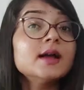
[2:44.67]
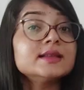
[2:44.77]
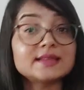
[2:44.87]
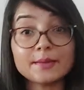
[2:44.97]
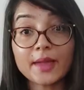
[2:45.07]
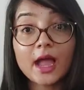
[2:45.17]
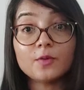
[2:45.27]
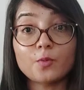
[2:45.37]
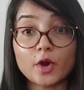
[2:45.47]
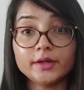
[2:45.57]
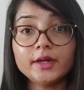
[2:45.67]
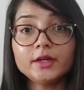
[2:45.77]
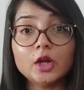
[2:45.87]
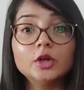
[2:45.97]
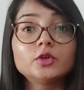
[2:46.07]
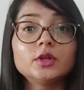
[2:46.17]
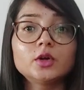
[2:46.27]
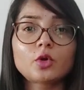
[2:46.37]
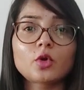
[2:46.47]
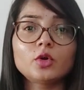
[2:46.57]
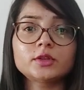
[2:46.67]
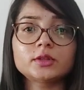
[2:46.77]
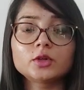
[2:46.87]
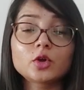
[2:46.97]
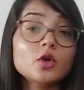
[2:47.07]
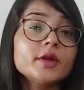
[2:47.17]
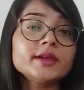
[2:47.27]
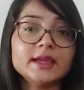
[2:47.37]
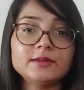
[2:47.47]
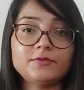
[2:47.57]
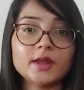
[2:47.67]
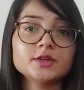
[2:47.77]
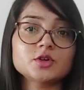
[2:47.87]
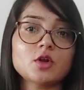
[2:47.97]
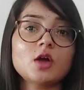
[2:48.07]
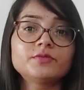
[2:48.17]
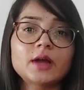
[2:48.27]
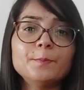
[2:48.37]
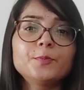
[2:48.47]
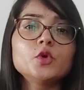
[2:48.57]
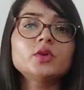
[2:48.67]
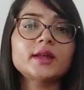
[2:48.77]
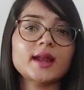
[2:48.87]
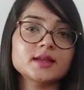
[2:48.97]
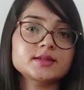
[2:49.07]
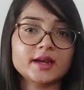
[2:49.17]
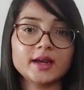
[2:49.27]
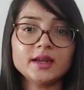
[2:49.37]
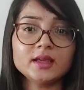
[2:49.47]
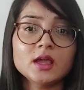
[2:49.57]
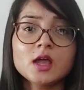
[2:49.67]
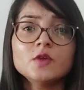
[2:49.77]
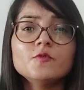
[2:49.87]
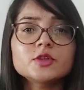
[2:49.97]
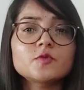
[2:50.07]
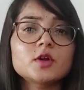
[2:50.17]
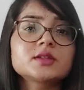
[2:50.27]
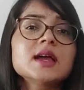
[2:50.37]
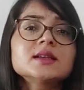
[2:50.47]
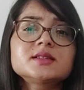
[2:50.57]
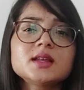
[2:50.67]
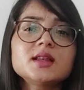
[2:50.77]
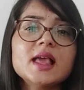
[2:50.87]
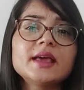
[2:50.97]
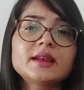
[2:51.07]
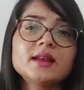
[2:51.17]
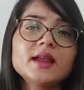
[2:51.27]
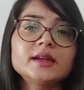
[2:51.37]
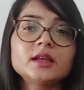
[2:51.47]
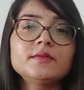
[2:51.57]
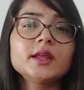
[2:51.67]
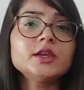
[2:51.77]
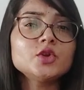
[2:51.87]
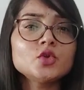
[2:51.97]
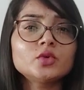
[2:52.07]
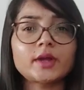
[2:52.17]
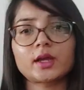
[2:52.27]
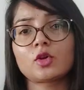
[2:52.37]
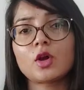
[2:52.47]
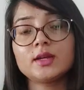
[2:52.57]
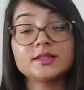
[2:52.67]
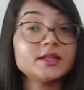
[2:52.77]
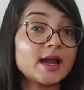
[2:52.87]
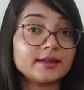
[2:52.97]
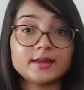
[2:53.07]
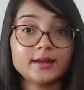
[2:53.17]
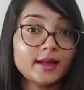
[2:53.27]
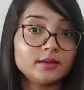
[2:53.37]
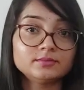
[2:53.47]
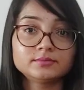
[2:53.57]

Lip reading: Some have pointed to the growing inflation of computerized trading, which was still a relatively new technology at that time.